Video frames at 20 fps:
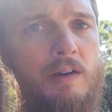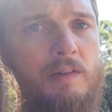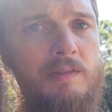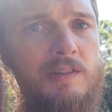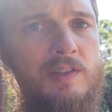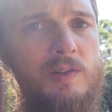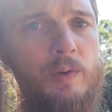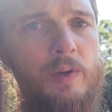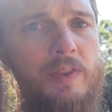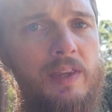I
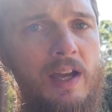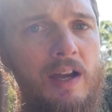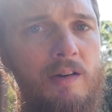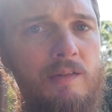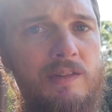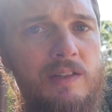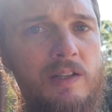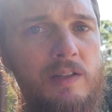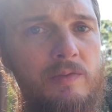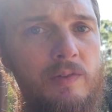was doing that, I
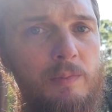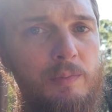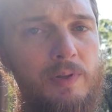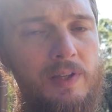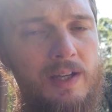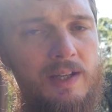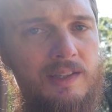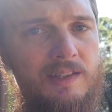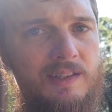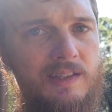was going to
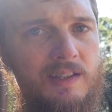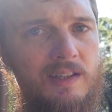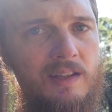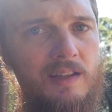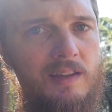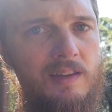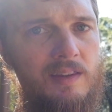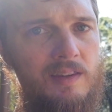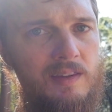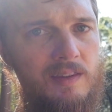replace
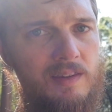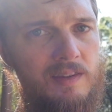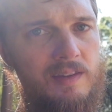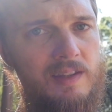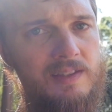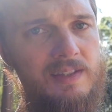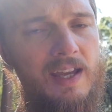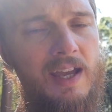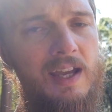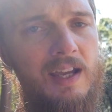
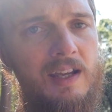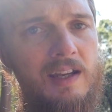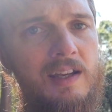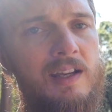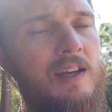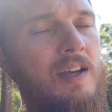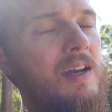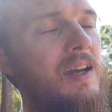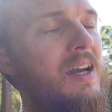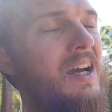the tank.
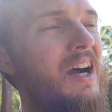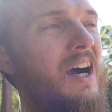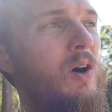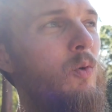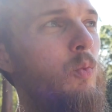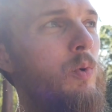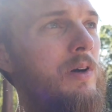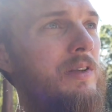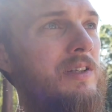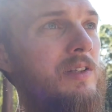I
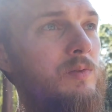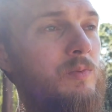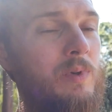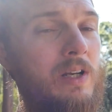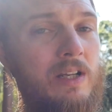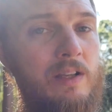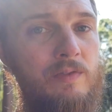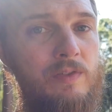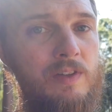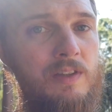wasn't
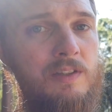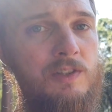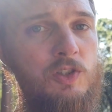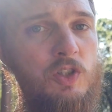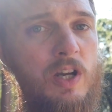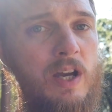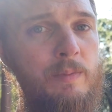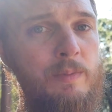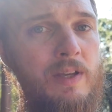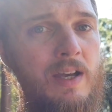ready for this
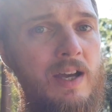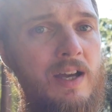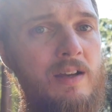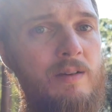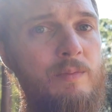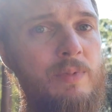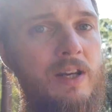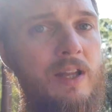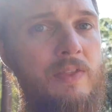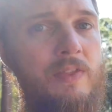job
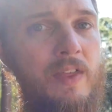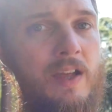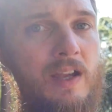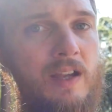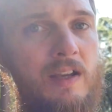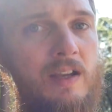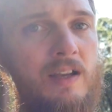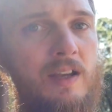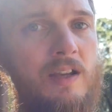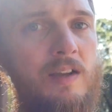yet, but I
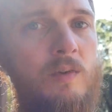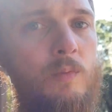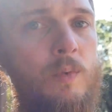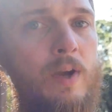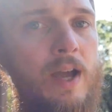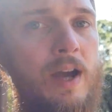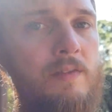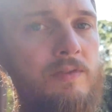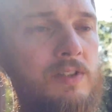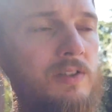think
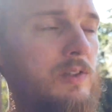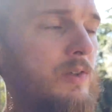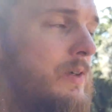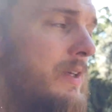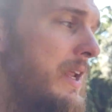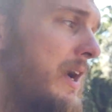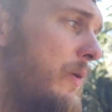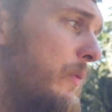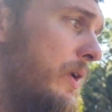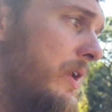we have to do it
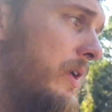now